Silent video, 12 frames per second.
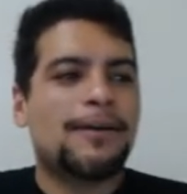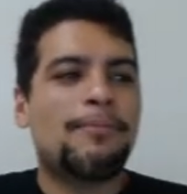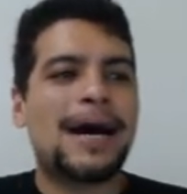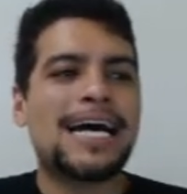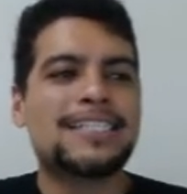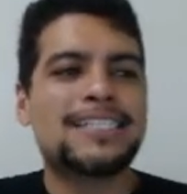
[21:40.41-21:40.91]

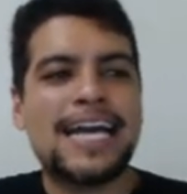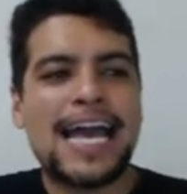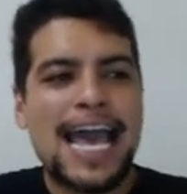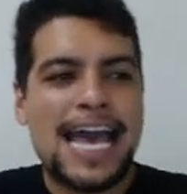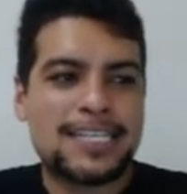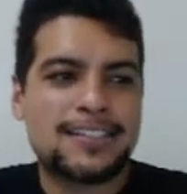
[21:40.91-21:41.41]
Masia
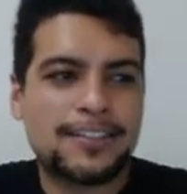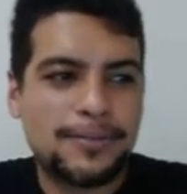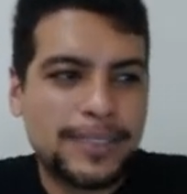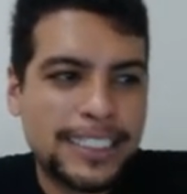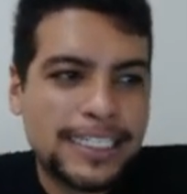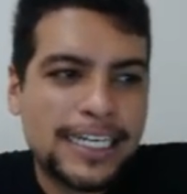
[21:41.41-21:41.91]

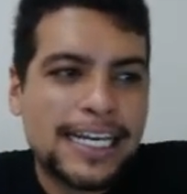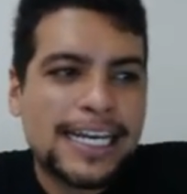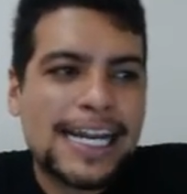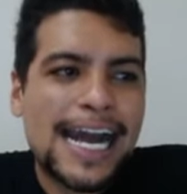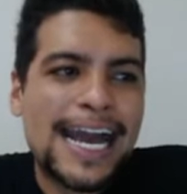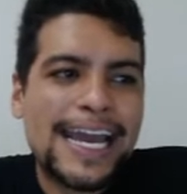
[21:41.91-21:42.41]
asked me,
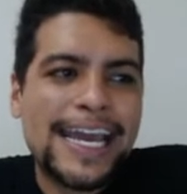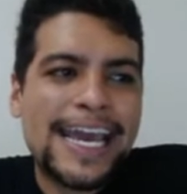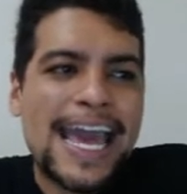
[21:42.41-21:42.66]
Kai,